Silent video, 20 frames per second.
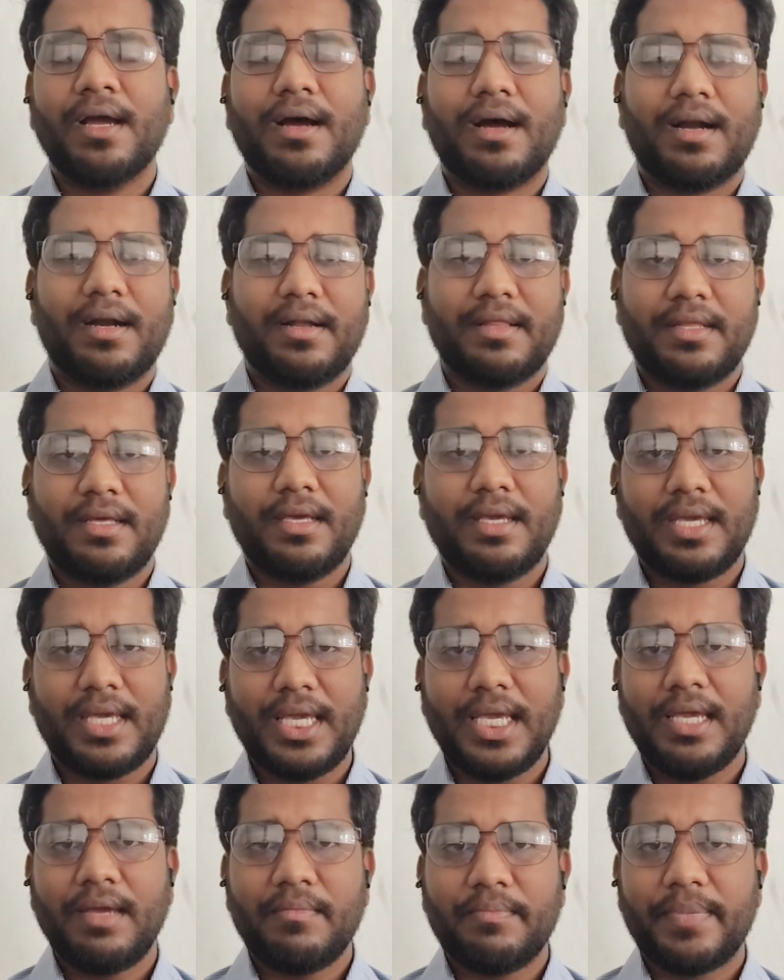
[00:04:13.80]
And the
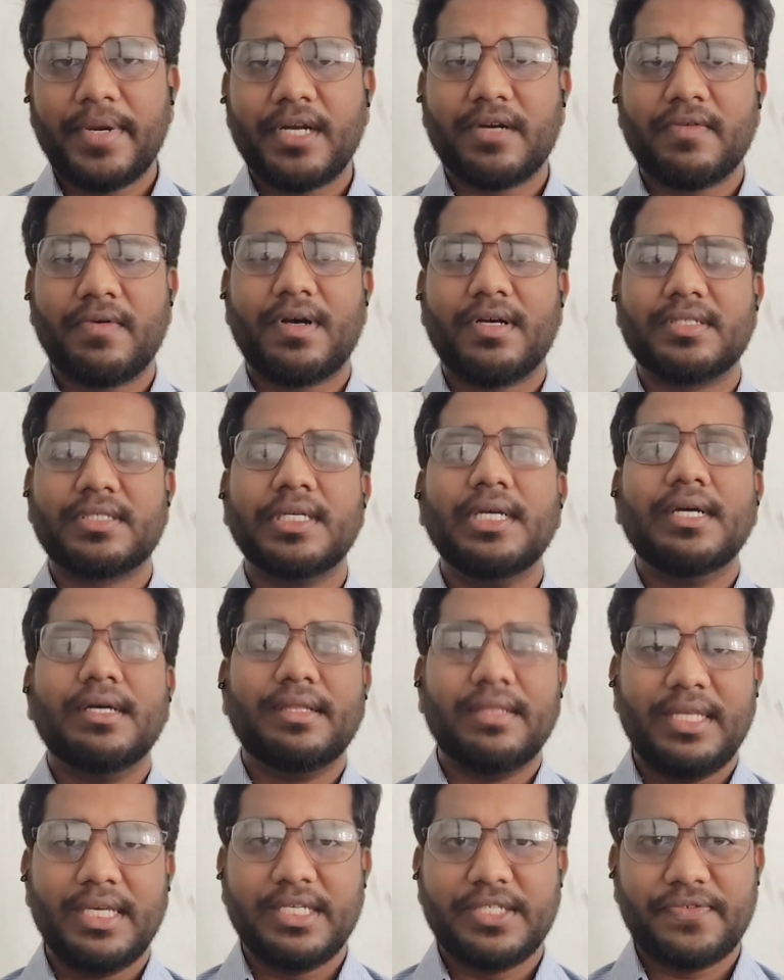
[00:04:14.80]
key impact was
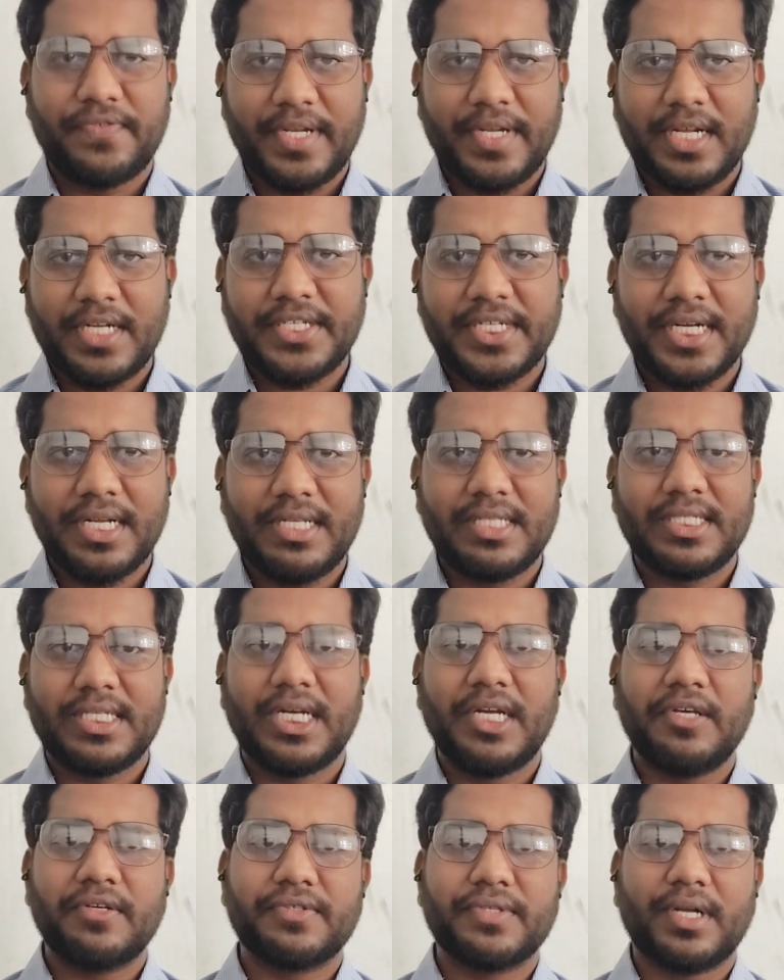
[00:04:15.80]
these financial
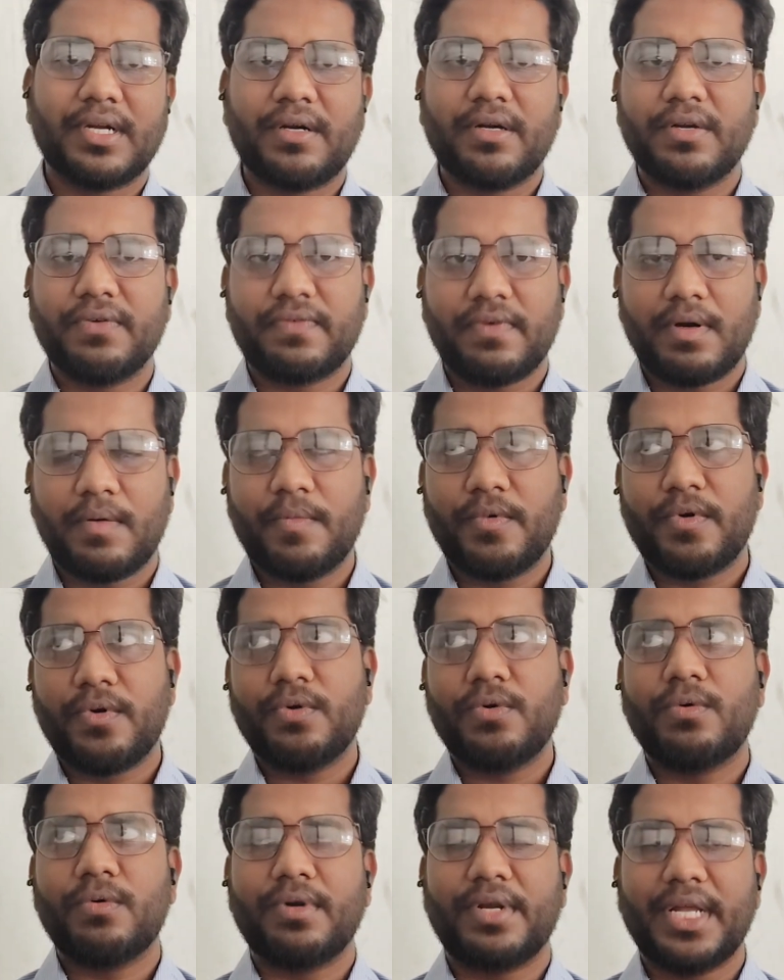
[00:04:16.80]
incentives allowed a firm
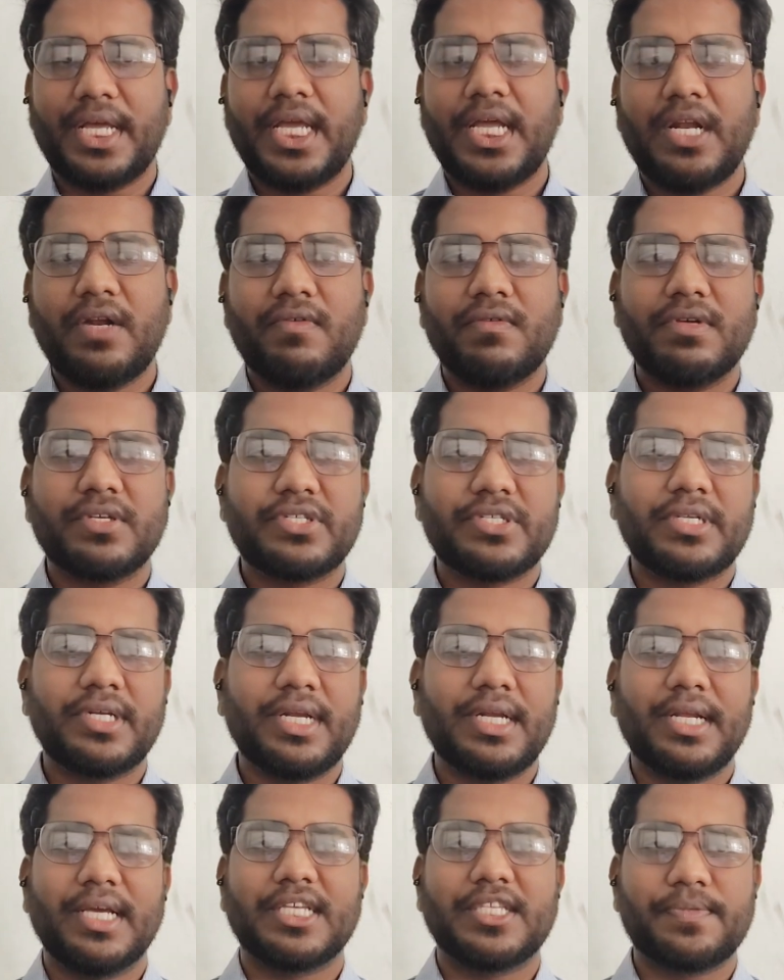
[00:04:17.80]
to reinvest
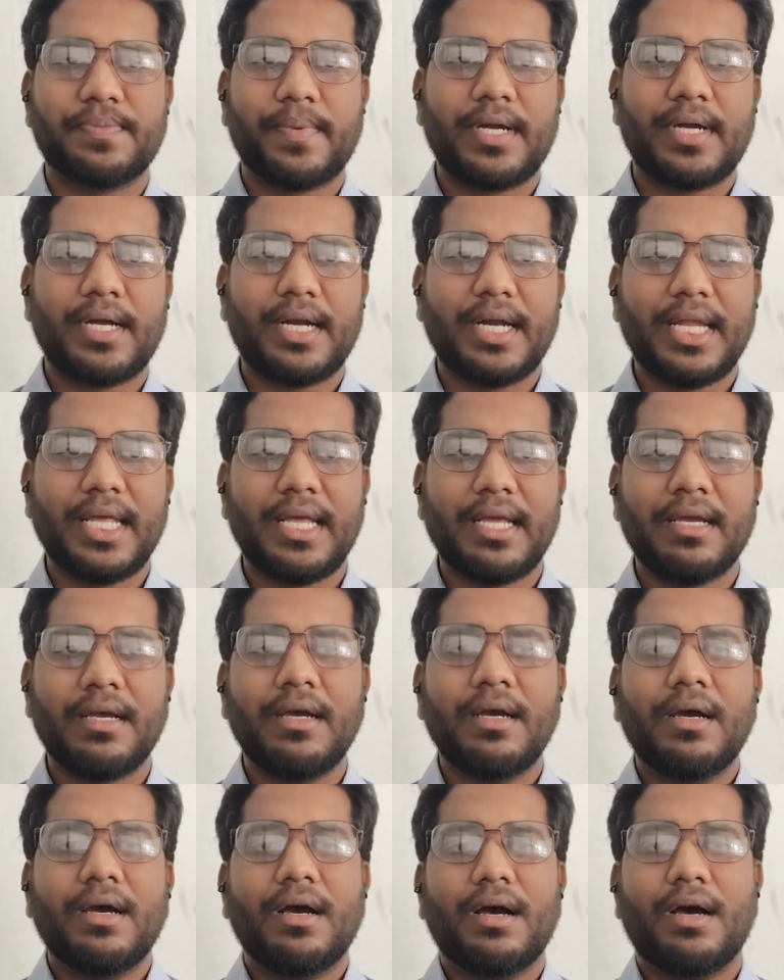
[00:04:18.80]
in expanding
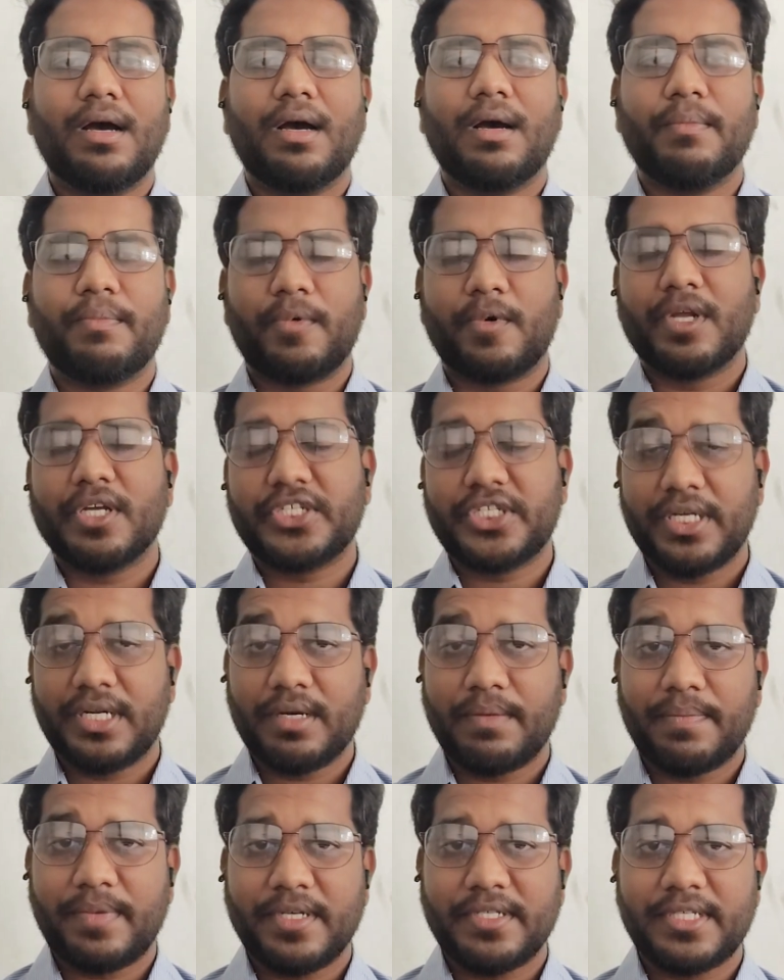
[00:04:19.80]
production
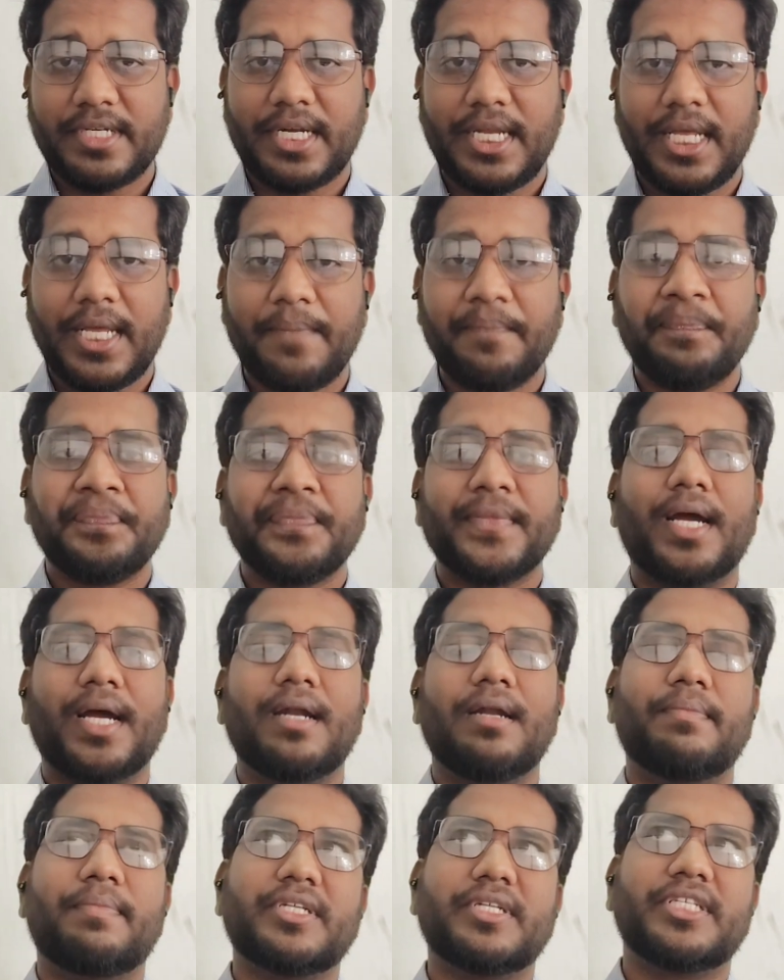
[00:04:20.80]
capacity
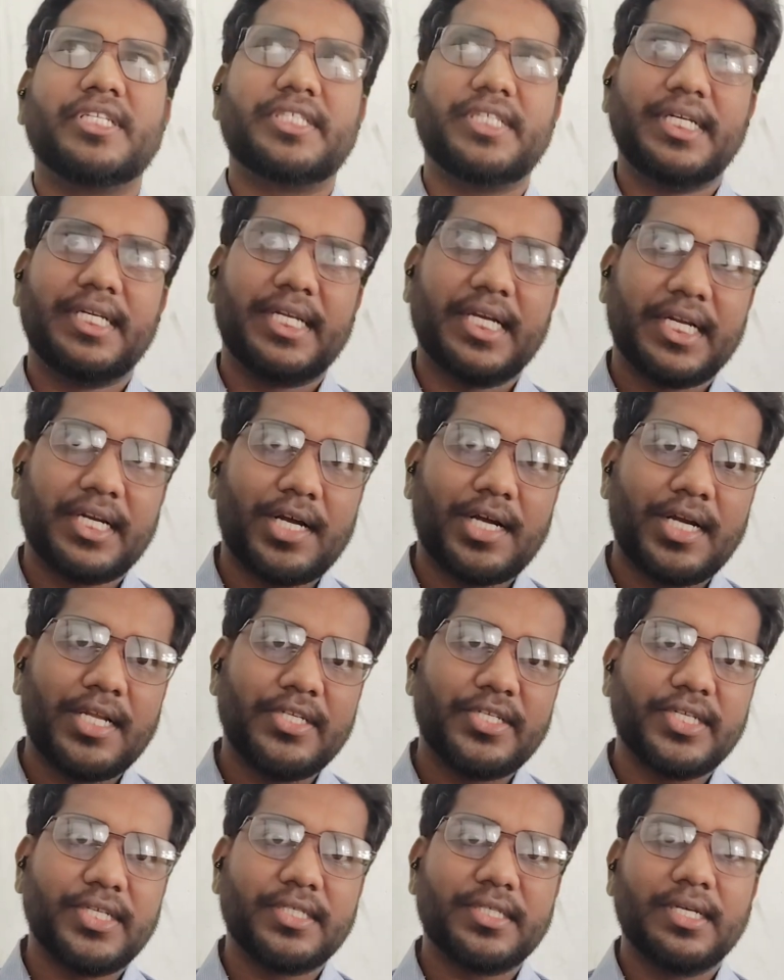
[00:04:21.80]
and purchasing
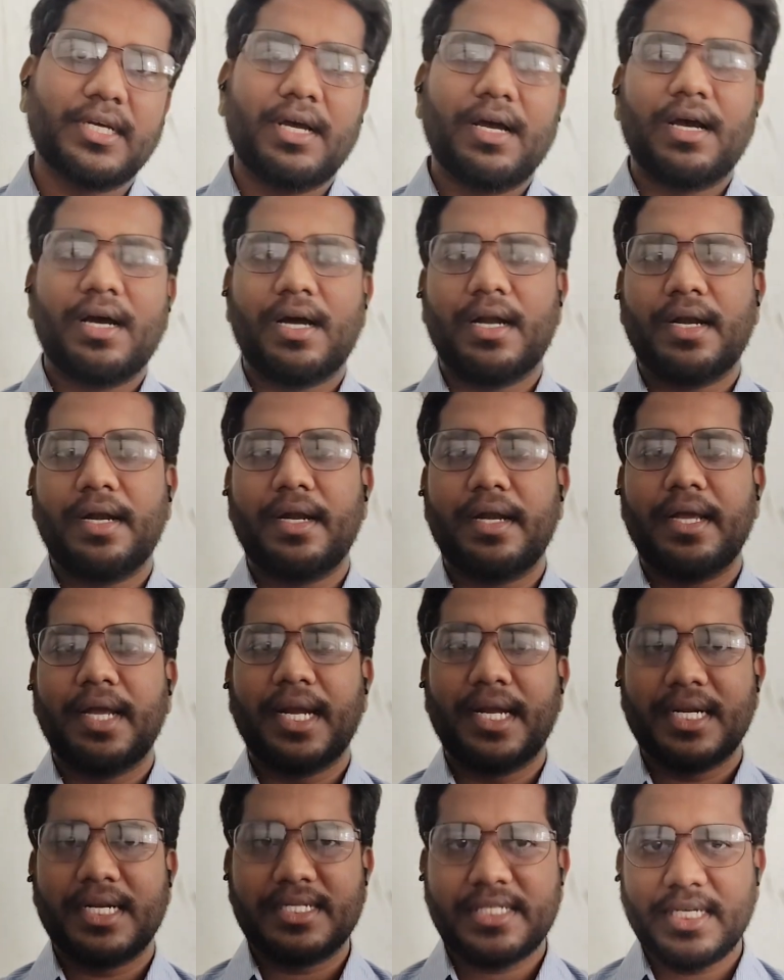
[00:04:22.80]
technologies and
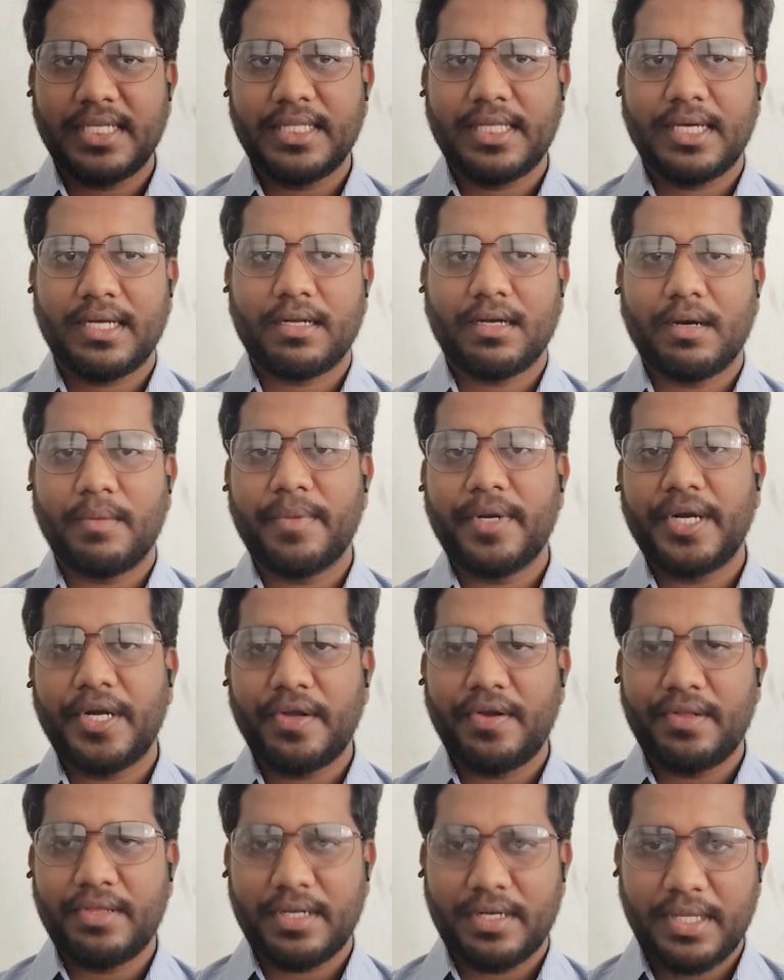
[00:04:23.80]
enhancing their
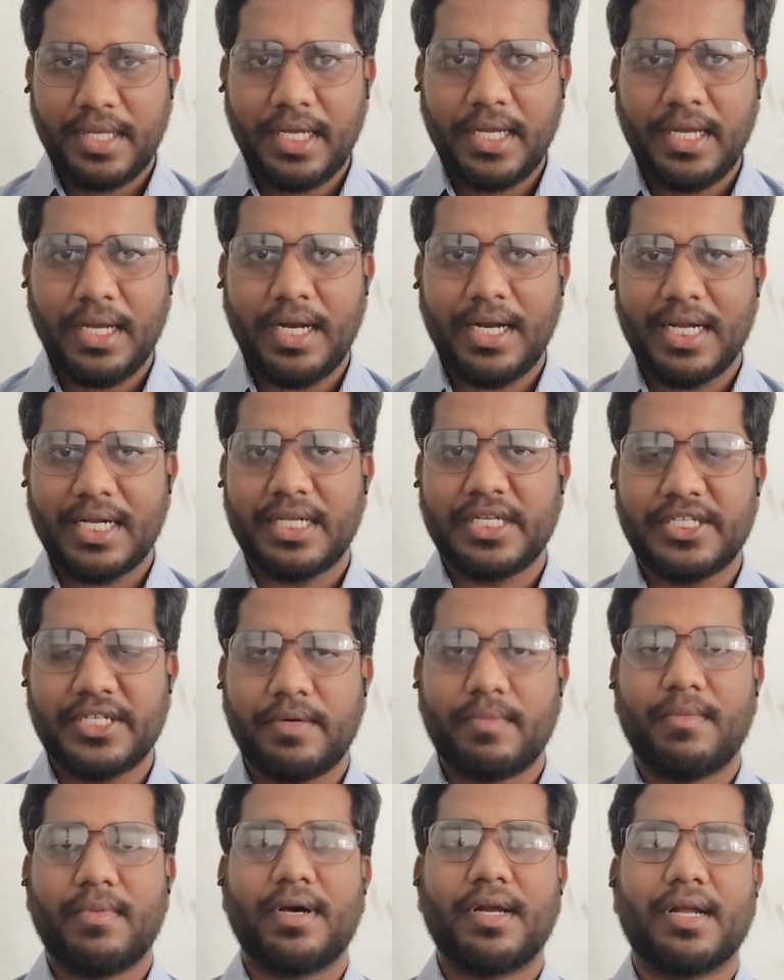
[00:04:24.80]
competitiveness in the
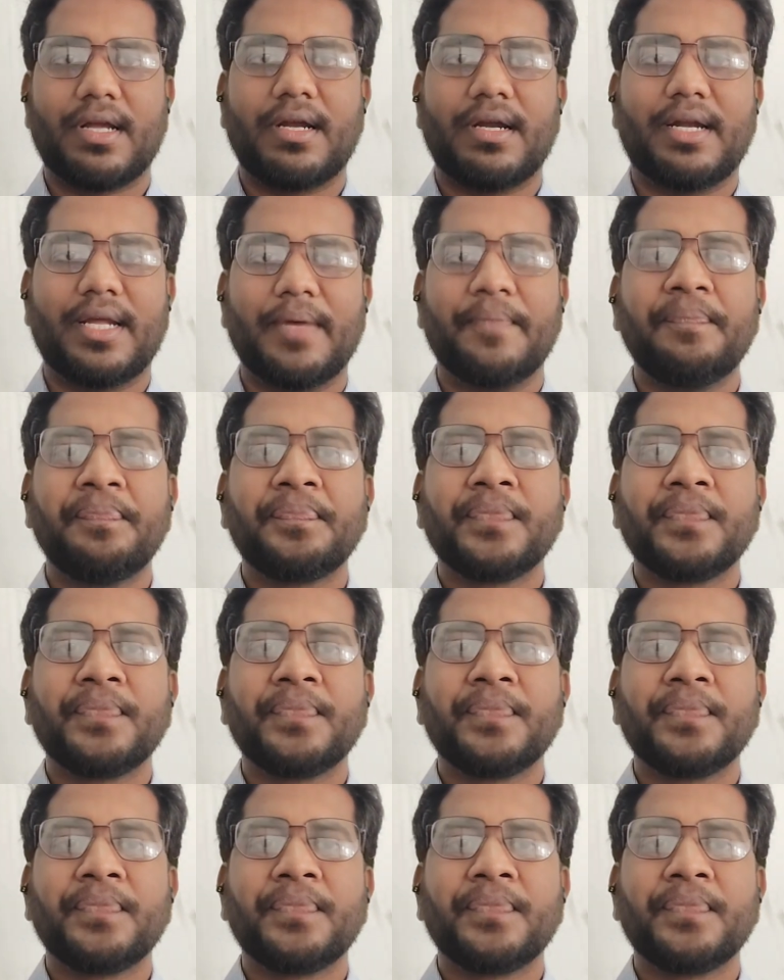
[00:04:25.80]
international market.